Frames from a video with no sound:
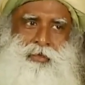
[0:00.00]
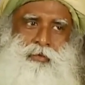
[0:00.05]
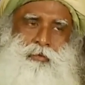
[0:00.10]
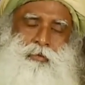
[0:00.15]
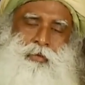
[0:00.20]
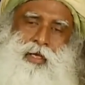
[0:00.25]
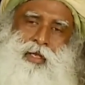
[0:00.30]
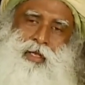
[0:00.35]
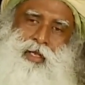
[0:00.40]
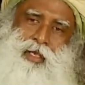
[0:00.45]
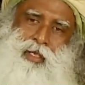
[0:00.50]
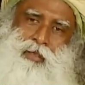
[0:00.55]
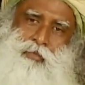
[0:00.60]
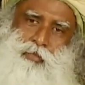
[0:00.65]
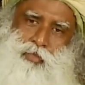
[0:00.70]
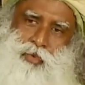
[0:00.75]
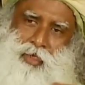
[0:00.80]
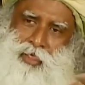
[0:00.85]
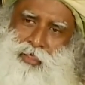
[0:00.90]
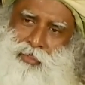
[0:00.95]
When I
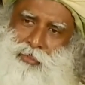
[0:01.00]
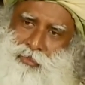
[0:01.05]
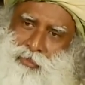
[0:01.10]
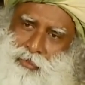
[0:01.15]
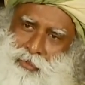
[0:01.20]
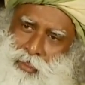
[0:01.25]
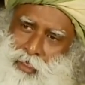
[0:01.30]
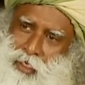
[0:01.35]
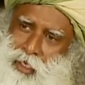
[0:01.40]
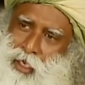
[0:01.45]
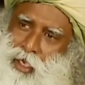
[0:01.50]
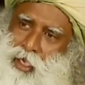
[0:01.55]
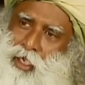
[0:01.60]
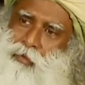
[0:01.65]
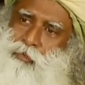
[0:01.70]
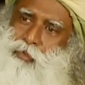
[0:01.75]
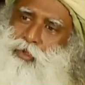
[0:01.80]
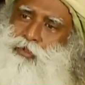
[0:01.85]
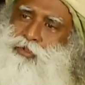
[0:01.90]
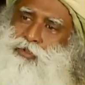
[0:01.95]
embrace, I
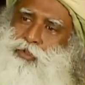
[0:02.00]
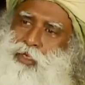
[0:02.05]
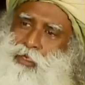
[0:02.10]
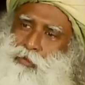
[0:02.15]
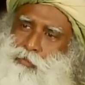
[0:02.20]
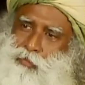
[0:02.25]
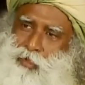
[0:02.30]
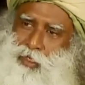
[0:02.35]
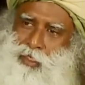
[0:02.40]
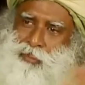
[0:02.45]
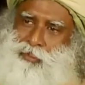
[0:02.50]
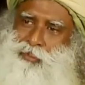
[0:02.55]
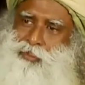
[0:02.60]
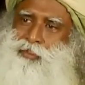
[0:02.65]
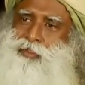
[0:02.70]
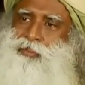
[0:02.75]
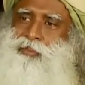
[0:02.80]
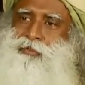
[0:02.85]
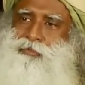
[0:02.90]
am also embraced.